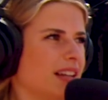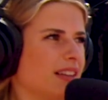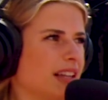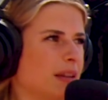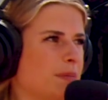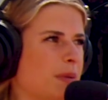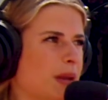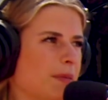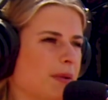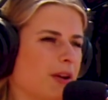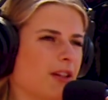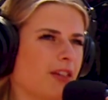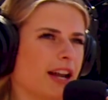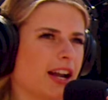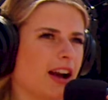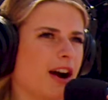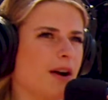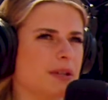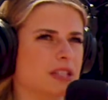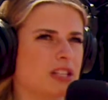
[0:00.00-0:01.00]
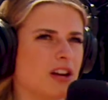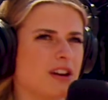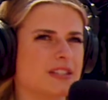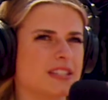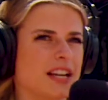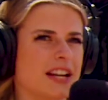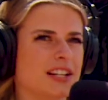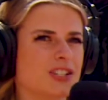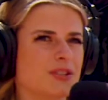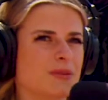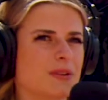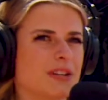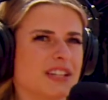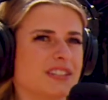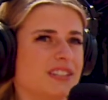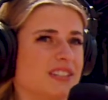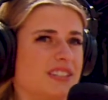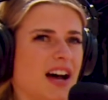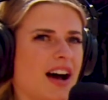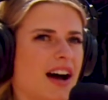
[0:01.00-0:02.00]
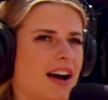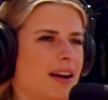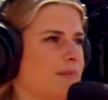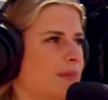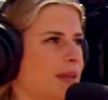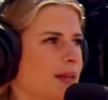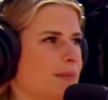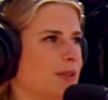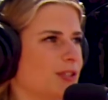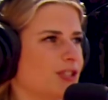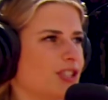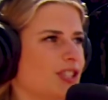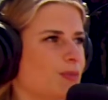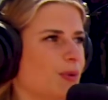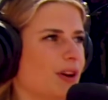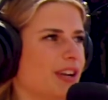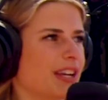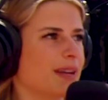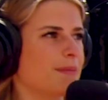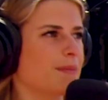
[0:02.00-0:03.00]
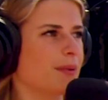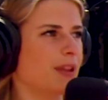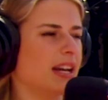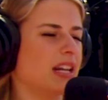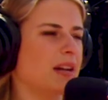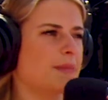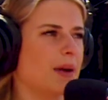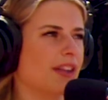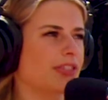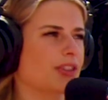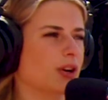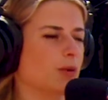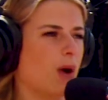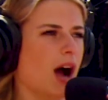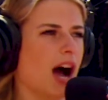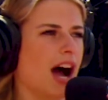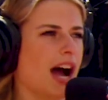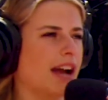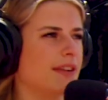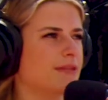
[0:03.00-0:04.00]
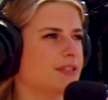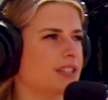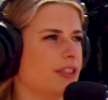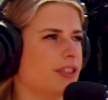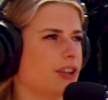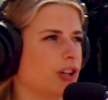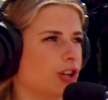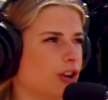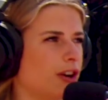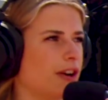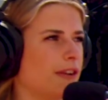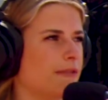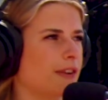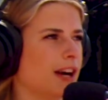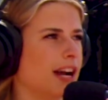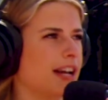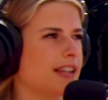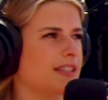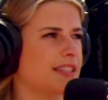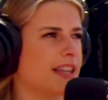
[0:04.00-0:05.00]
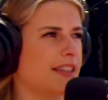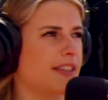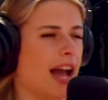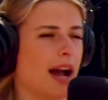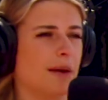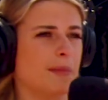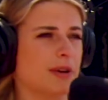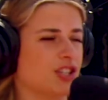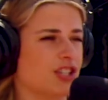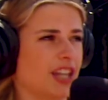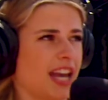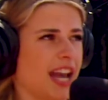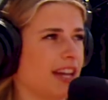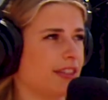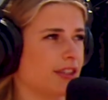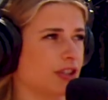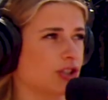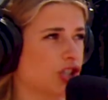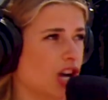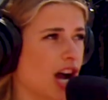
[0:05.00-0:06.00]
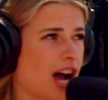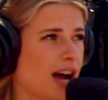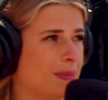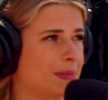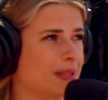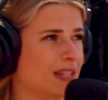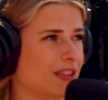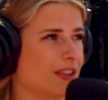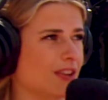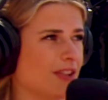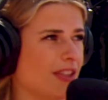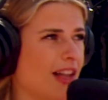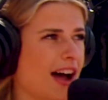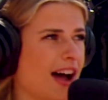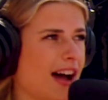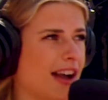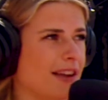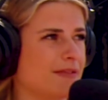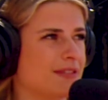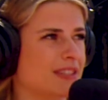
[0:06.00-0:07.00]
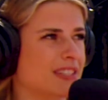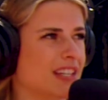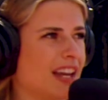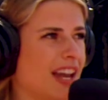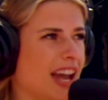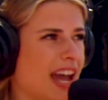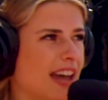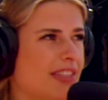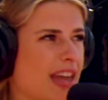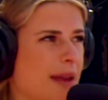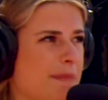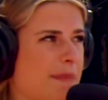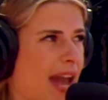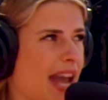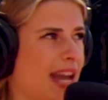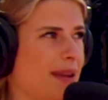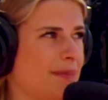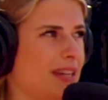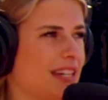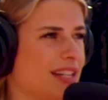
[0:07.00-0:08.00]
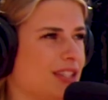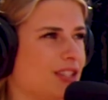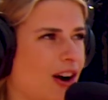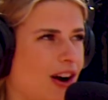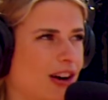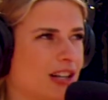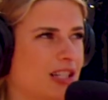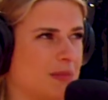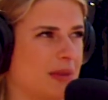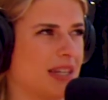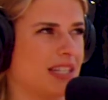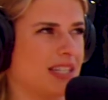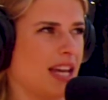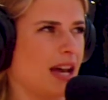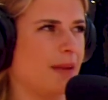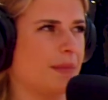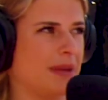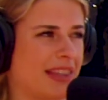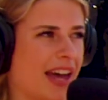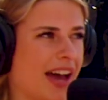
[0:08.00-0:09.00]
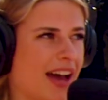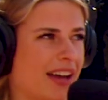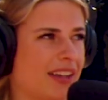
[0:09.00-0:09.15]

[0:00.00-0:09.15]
Like, people are like, oh, it's all sexual. It's not. People just want to complain about their wives and their girlfriends and how much they hate their jobs and their lives. And they pay me to talk to me and tell me that.